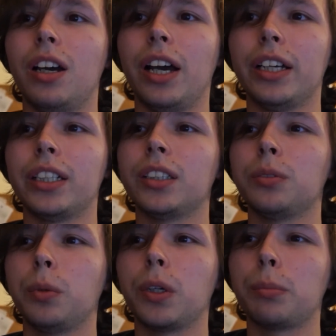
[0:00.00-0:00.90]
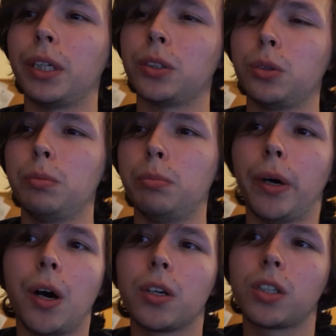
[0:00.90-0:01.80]
And we're about to
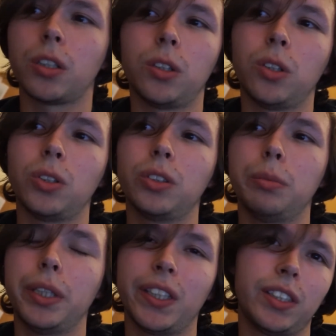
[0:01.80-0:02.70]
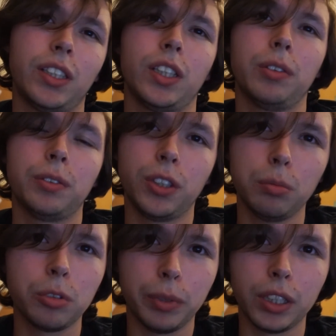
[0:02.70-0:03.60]
embark on the biggest thing I've ever
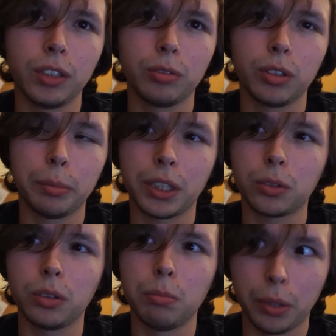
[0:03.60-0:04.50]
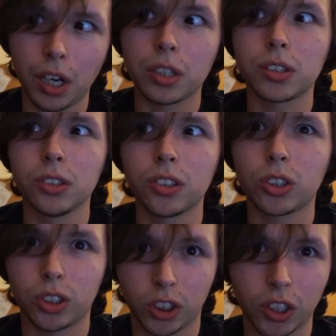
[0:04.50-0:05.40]
done with my life. We're about to embark on
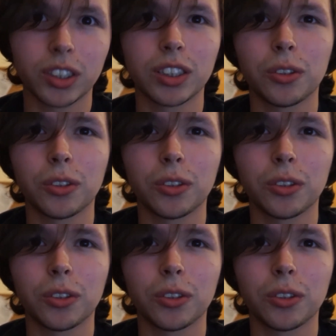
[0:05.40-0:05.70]
starting